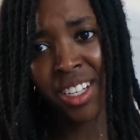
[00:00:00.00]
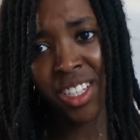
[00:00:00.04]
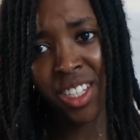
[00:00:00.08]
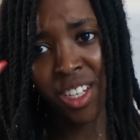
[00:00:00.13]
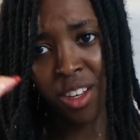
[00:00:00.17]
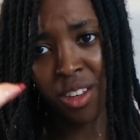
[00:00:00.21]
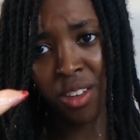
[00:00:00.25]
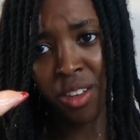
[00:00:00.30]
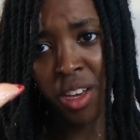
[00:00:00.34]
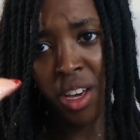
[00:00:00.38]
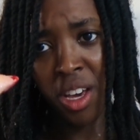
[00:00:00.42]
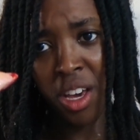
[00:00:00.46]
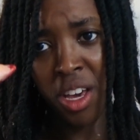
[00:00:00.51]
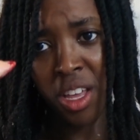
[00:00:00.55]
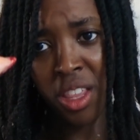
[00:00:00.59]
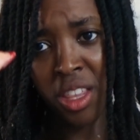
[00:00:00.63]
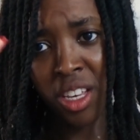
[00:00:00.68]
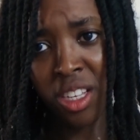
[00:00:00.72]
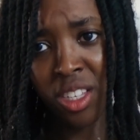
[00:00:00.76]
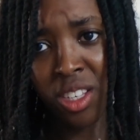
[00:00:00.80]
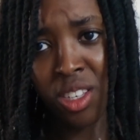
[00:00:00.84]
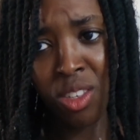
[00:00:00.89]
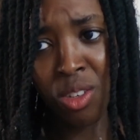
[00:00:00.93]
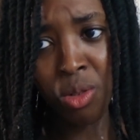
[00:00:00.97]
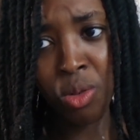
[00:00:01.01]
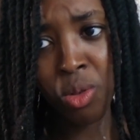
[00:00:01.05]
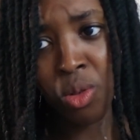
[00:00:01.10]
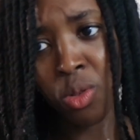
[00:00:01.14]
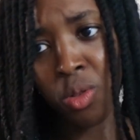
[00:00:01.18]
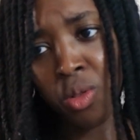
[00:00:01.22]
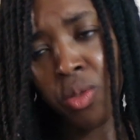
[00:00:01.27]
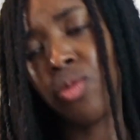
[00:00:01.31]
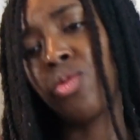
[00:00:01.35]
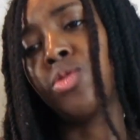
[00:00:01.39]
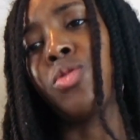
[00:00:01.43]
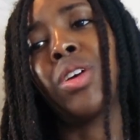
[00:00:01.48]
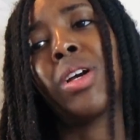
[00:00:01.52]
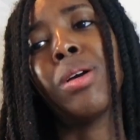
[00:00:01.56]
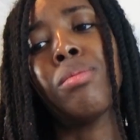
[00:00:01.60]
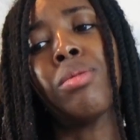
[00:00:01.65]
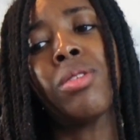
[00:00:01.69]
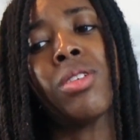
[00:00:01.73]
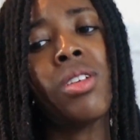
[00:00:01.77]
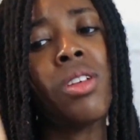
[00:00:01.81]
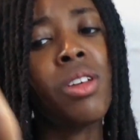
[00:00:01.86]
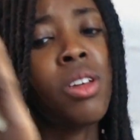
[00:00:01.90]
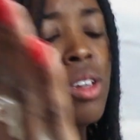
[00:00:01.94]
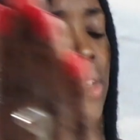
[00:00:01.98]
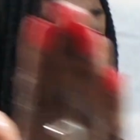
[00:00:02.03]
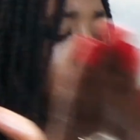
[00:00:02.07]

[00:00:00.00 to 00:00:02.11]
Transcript: So this is all sort of dripped,